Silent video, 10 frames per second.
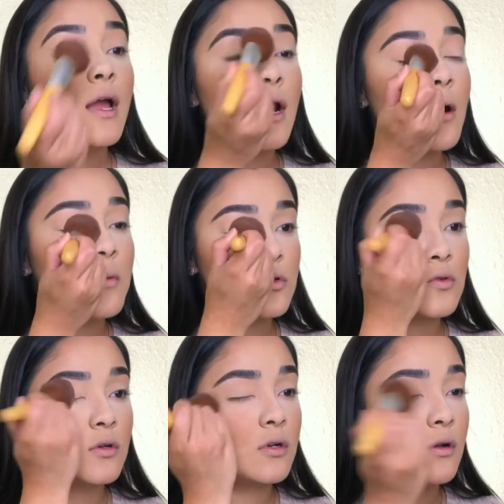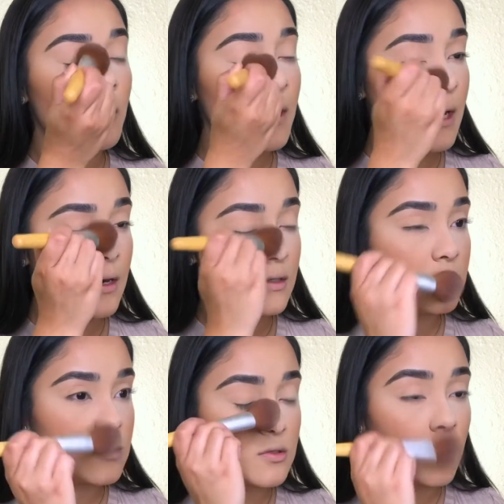And I'm also gonna go ahead
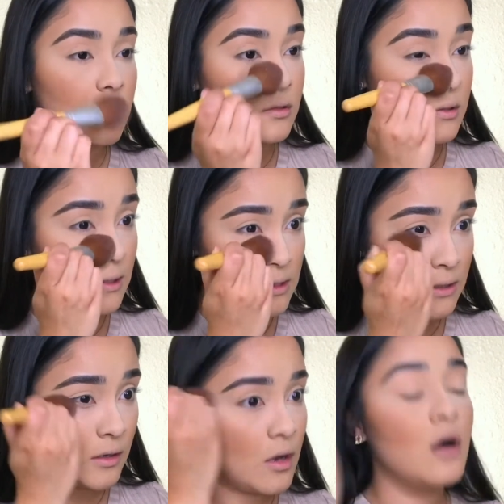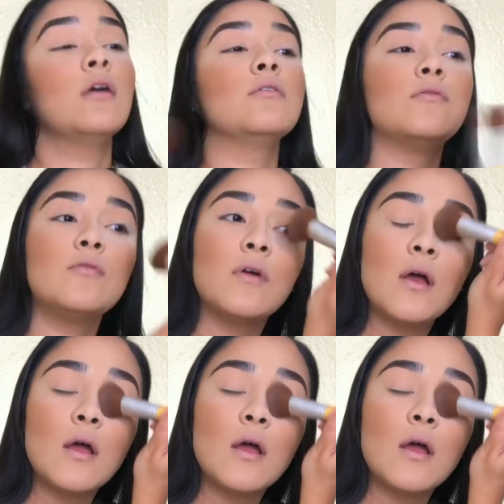and start dusting off